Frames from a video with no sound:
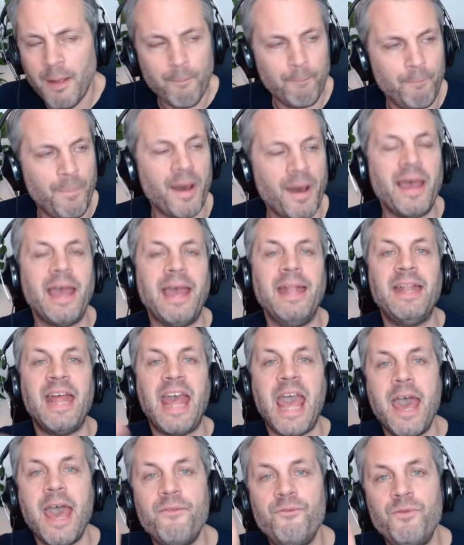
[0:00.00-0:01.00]
but in
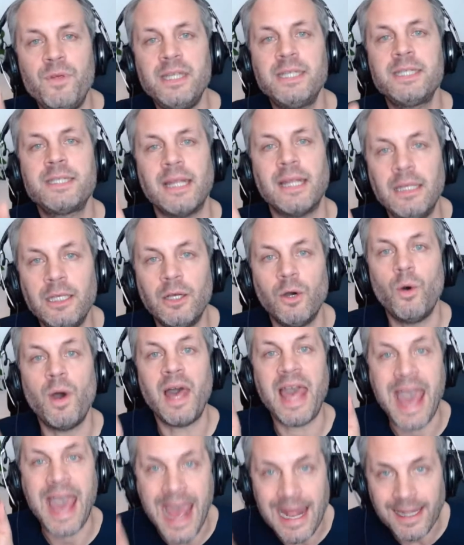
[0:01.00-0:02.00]
every single
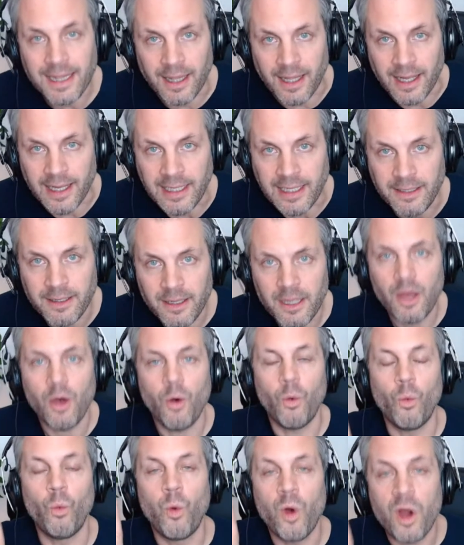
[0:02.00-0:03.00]
headline,
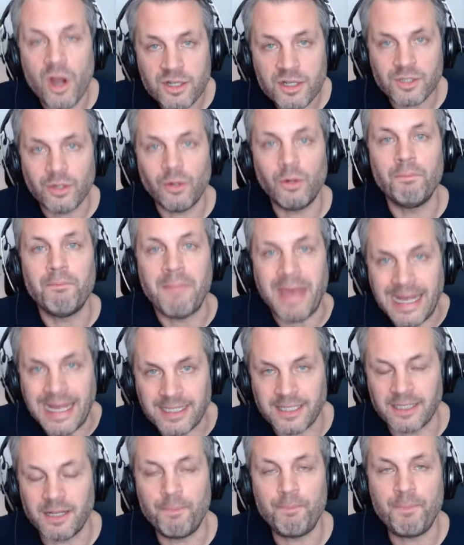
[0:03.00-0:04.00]
Wordle made
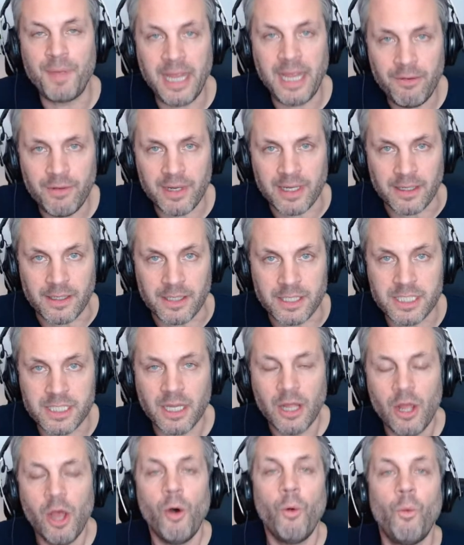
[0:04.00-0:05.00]
an appearance.
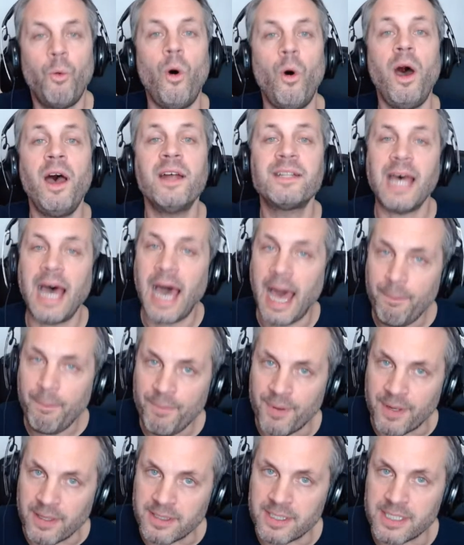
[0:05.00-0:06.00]
What had
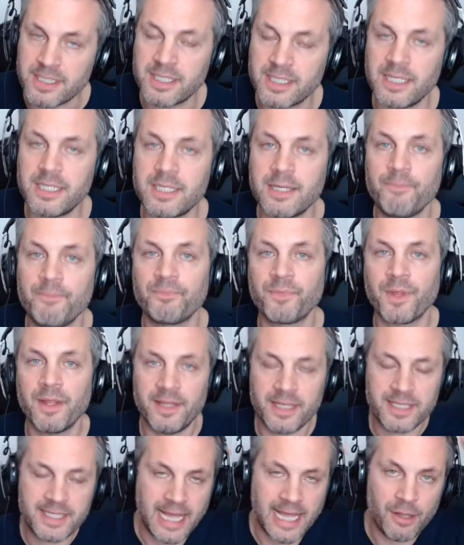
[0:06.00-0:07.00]
happened is
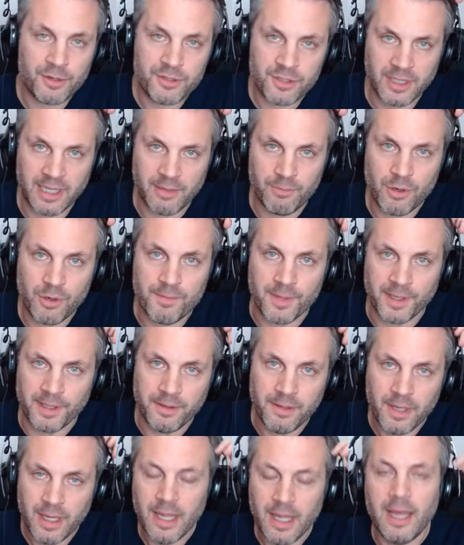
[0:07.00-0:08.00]
this elderly
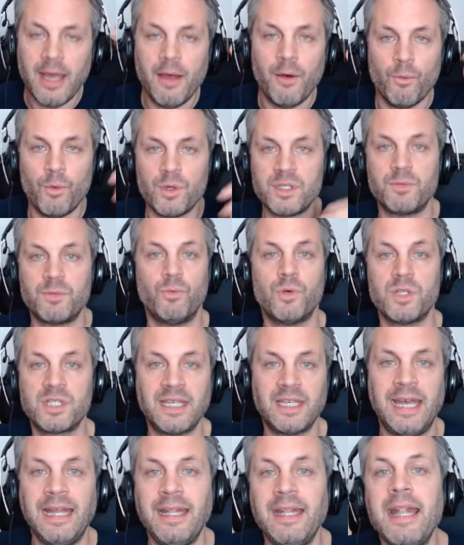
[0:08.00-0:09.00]
woman was
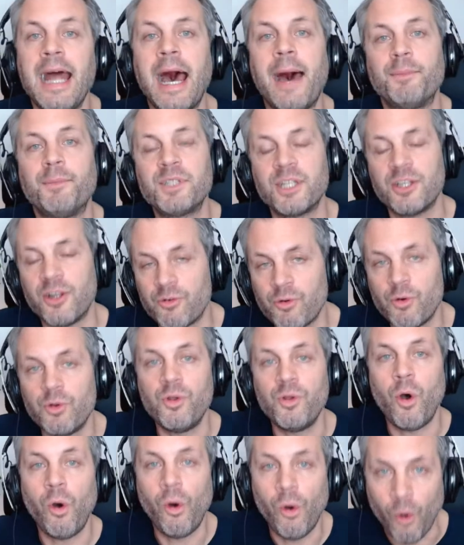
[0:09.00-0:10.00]
kidnapped in her own
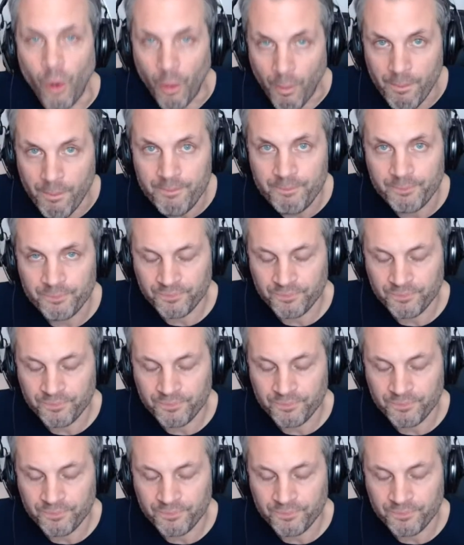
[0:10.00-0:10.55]
home.